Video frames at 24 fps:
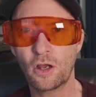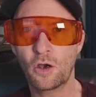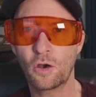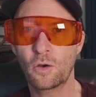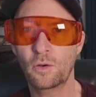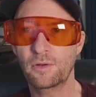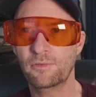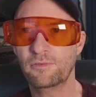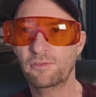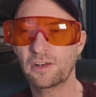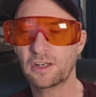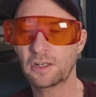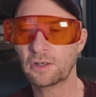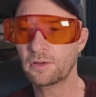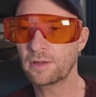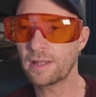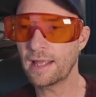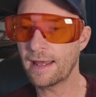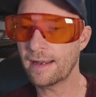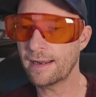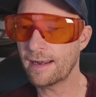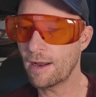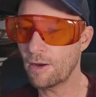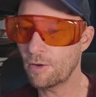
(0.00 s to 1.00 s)
and figure
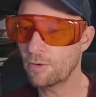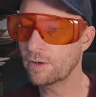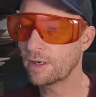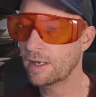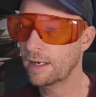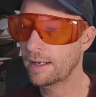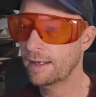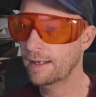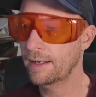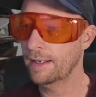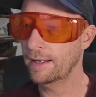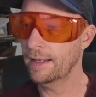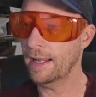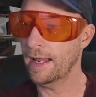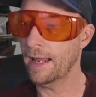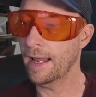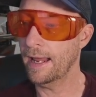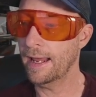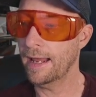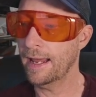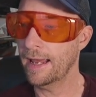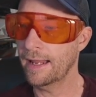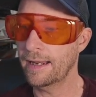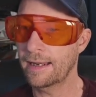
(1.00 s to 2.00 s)
that out.
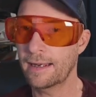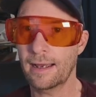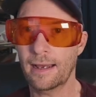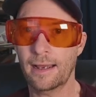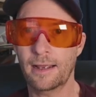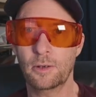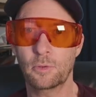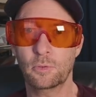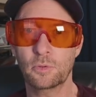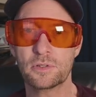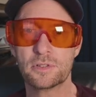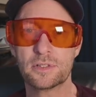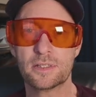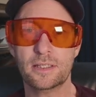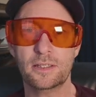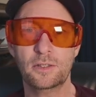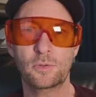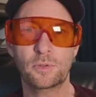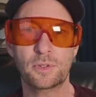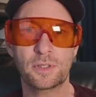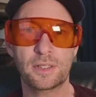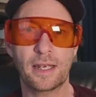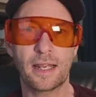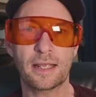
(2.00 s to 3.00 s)
And I will see
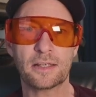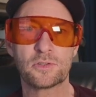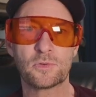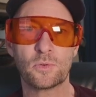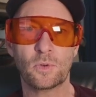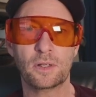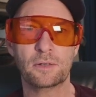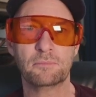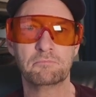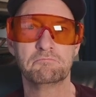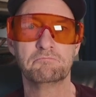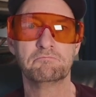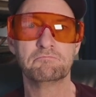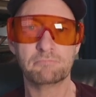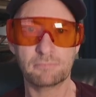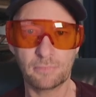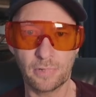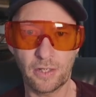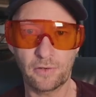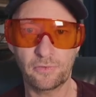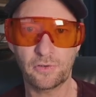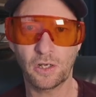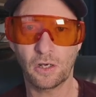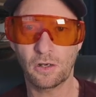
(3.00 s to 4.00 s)
you in the next one.
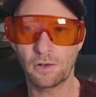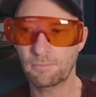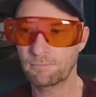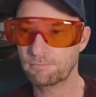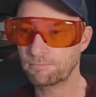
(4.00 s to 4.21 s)
Love y'all.